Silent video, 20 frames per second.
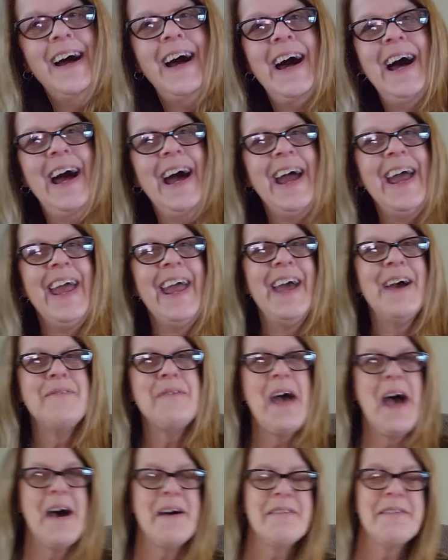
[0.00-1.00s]
am
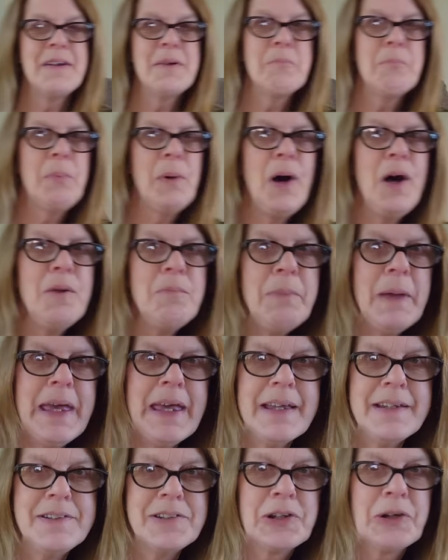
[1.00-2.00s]
having ball
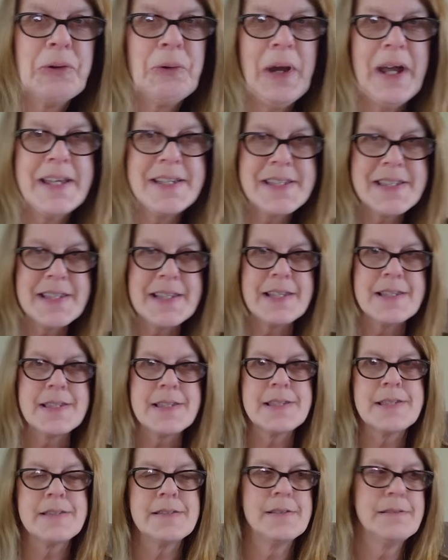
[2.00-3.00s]
band
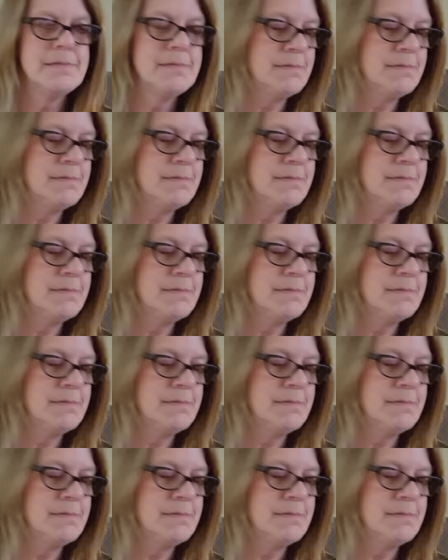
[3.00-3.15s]
crisis.